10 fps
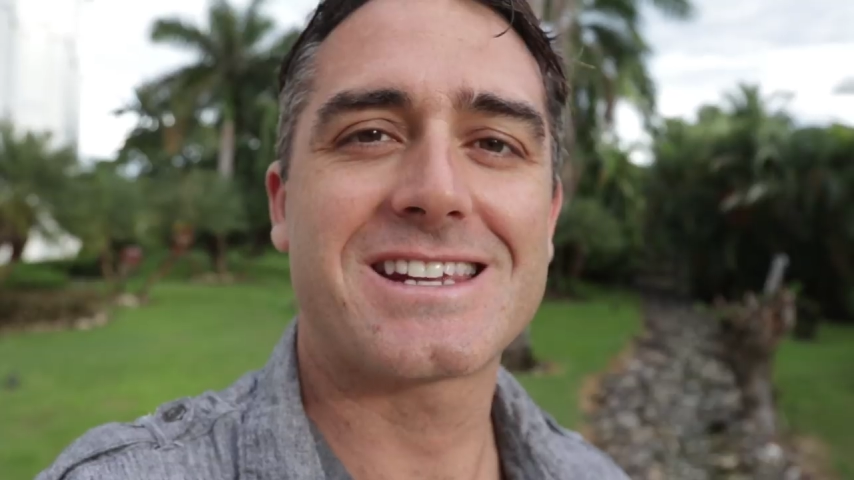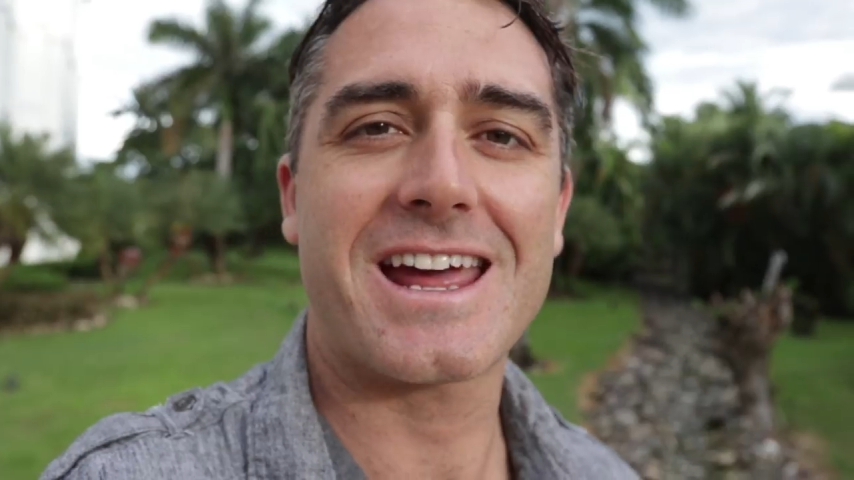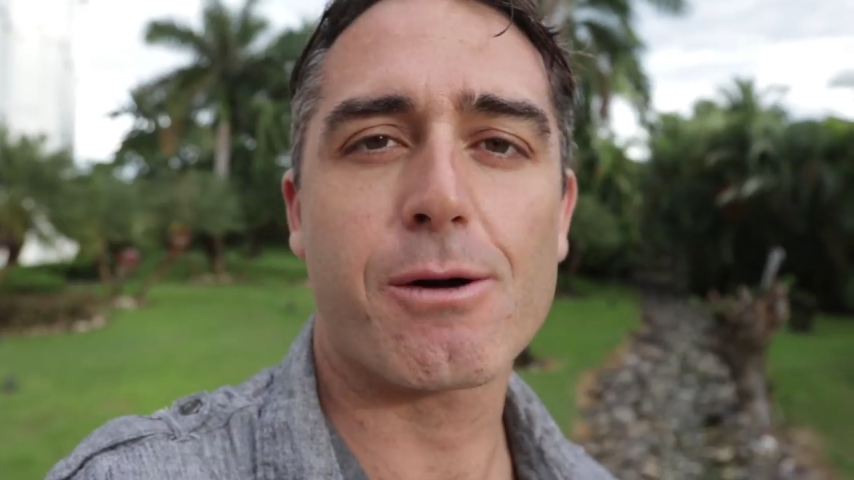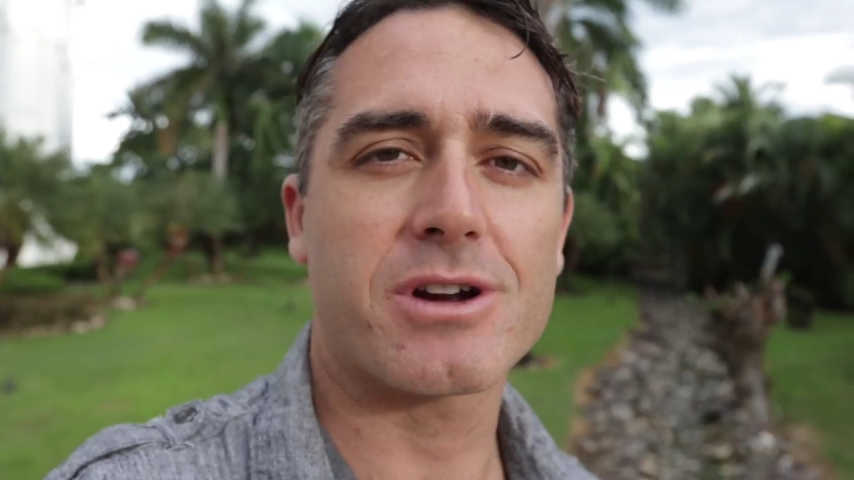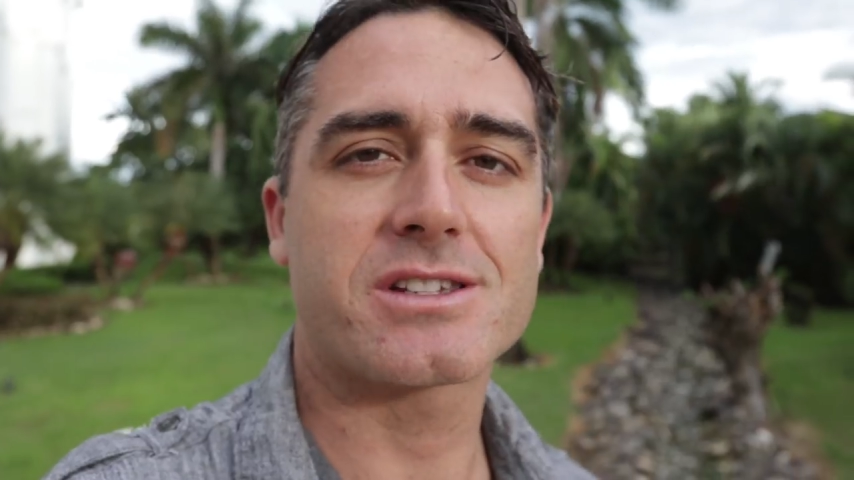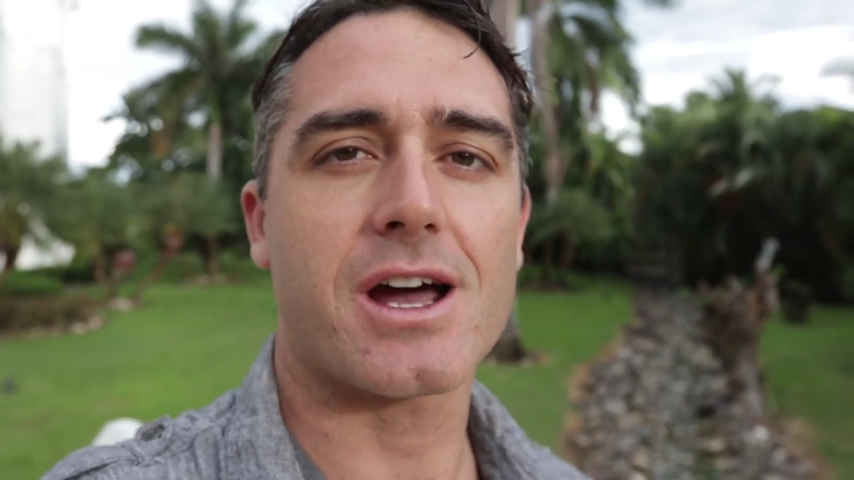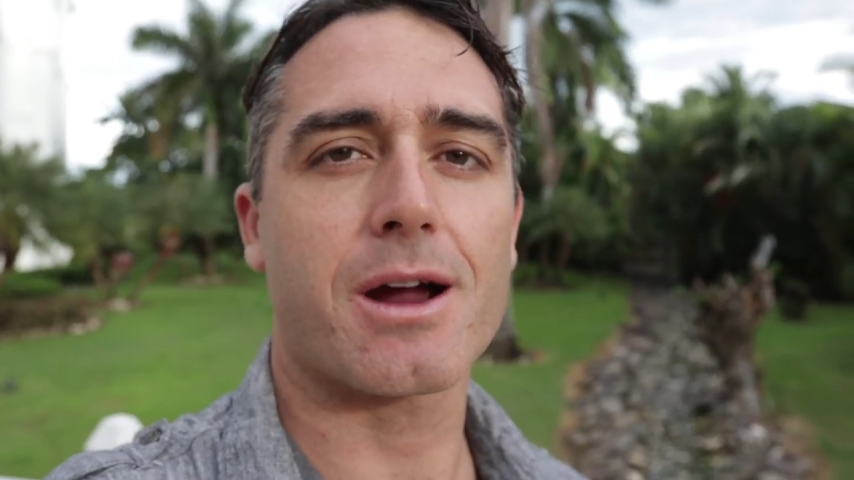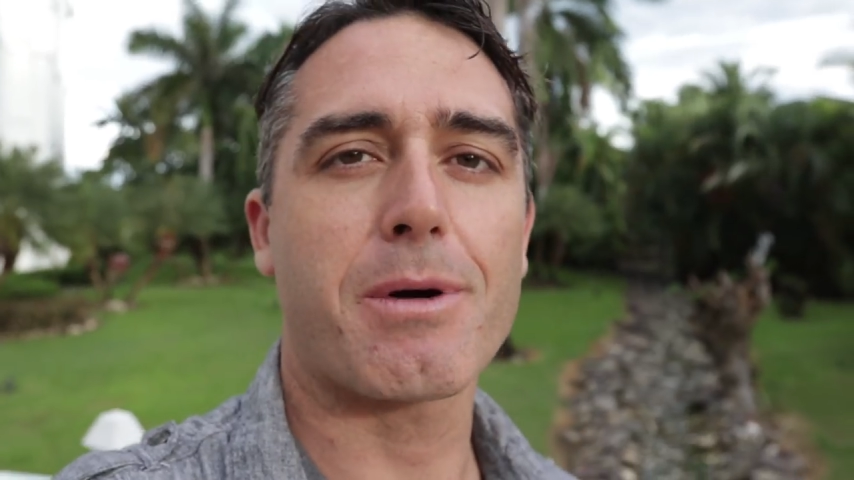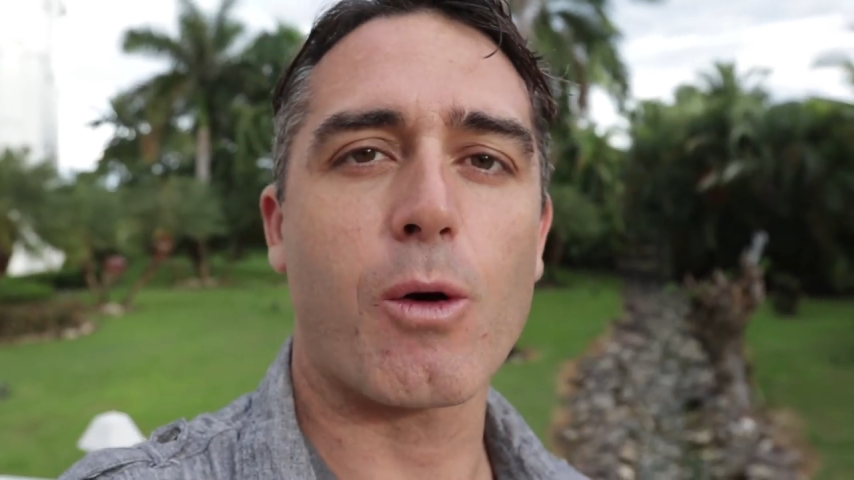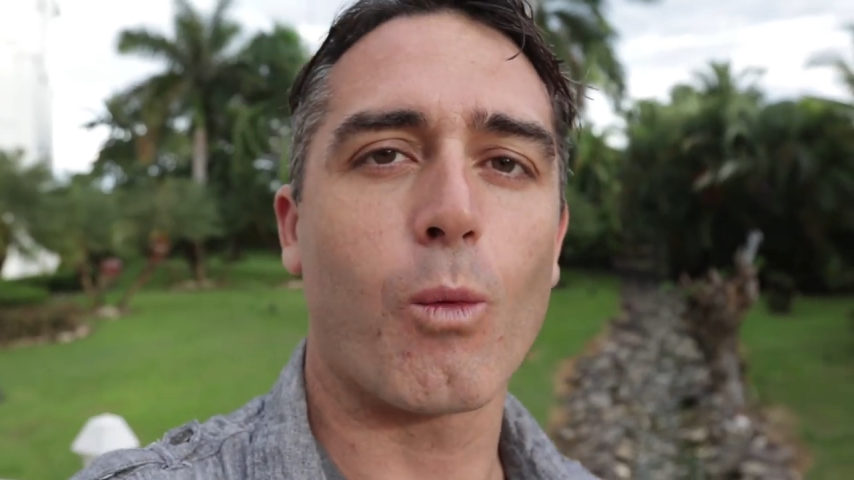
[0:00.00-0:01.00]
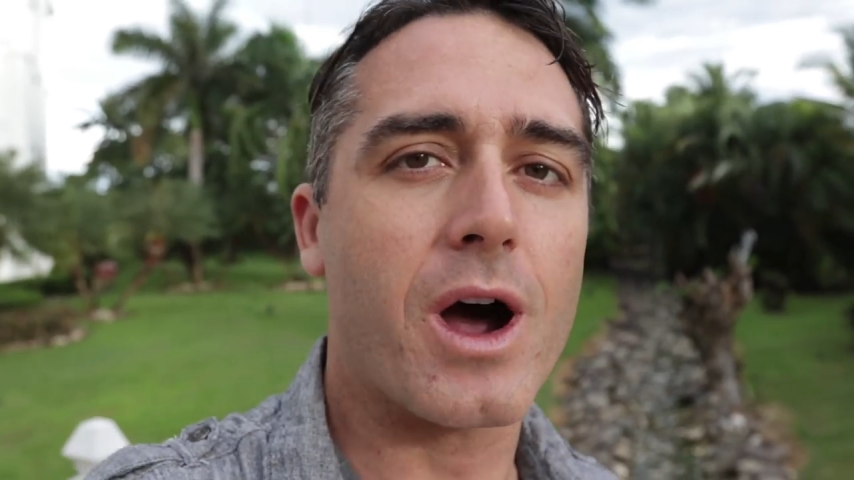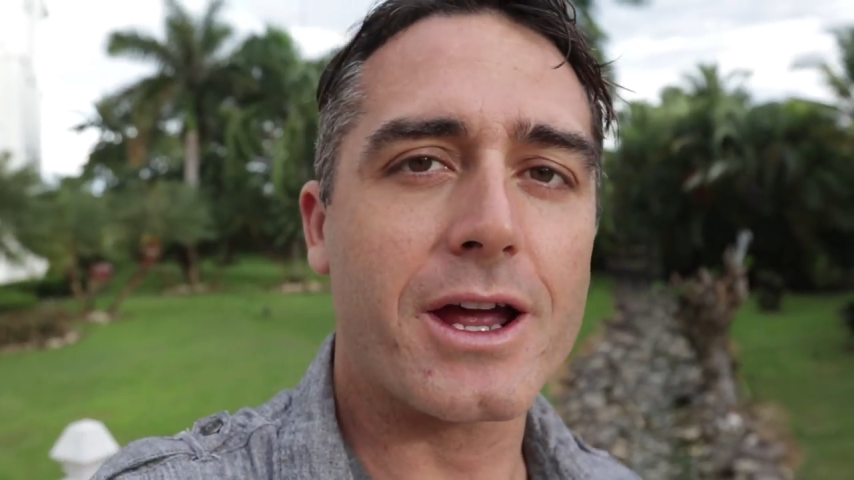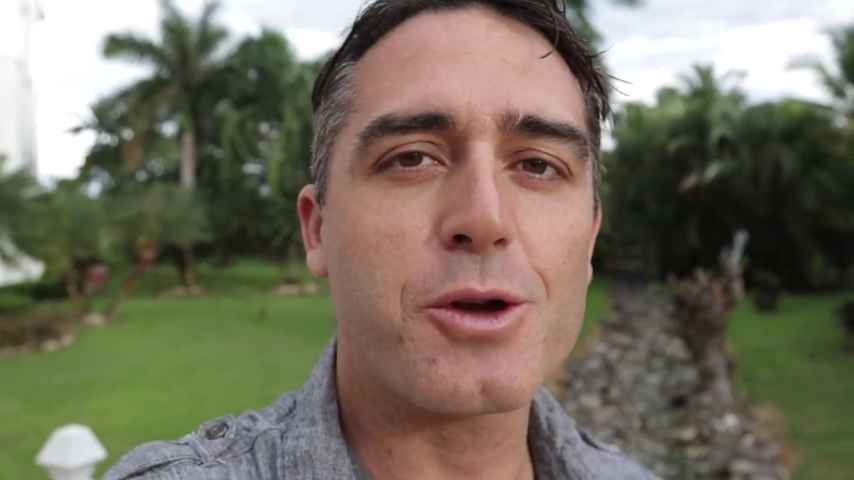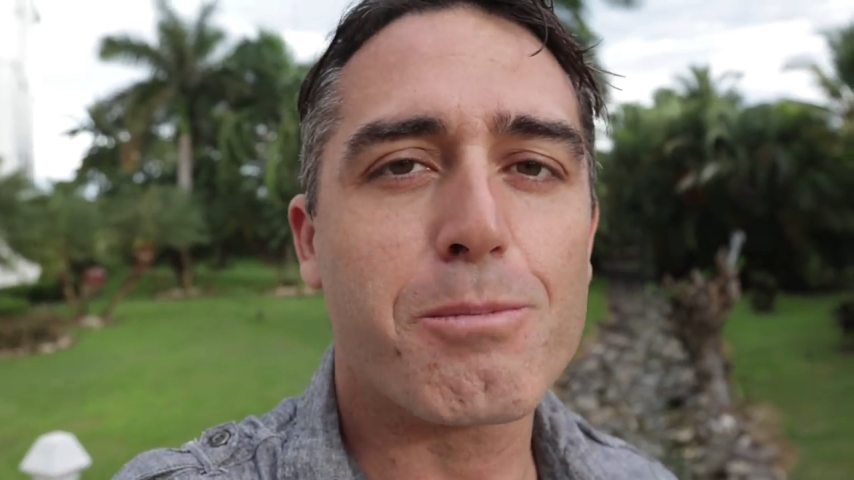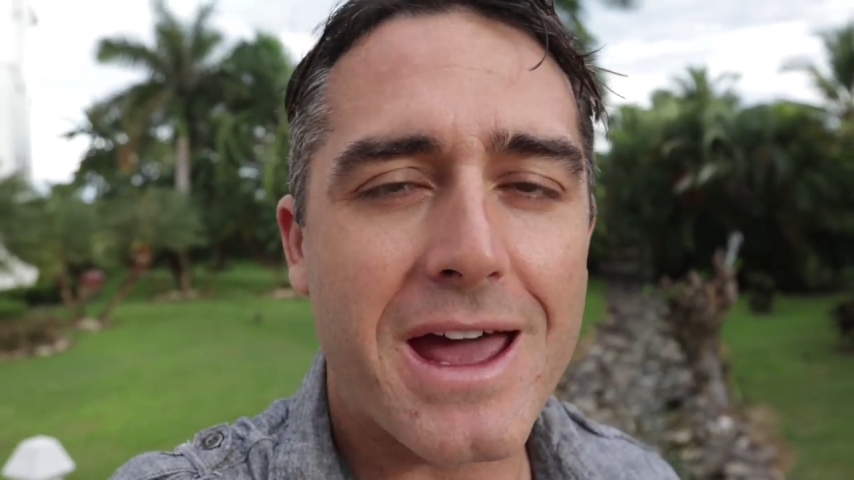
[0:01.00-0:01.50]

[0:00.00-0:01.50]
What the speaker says: Today I want to talk about why you